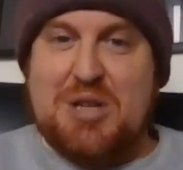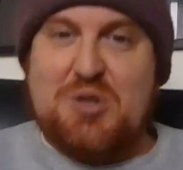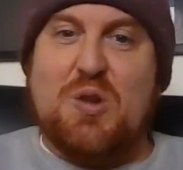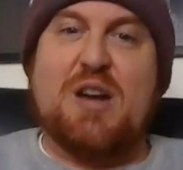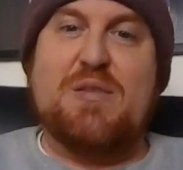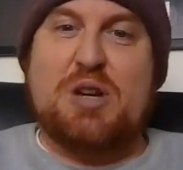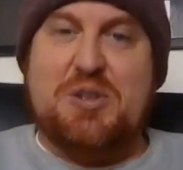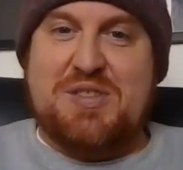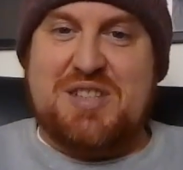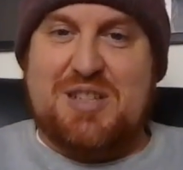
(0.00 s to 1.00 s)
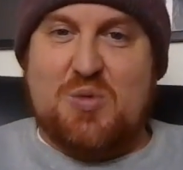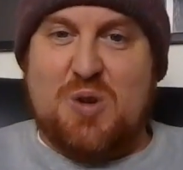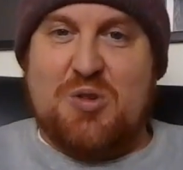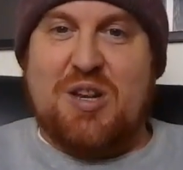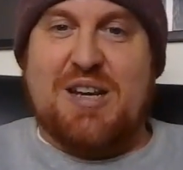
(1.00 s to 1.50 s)
compared to a lot of what you'd see in
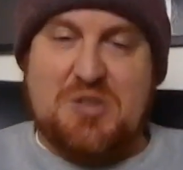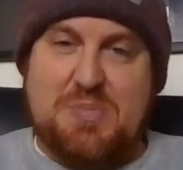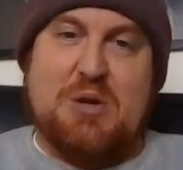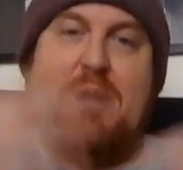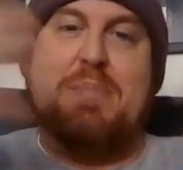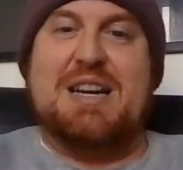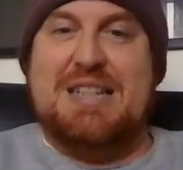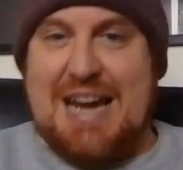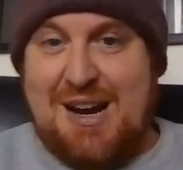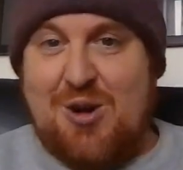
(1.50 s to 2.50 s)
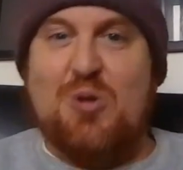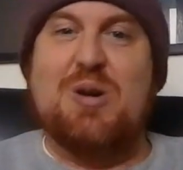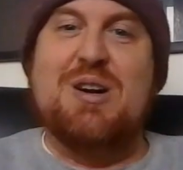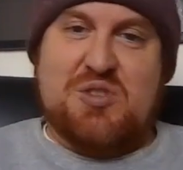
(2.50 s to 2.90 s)
the world, like it was being run by a DAO,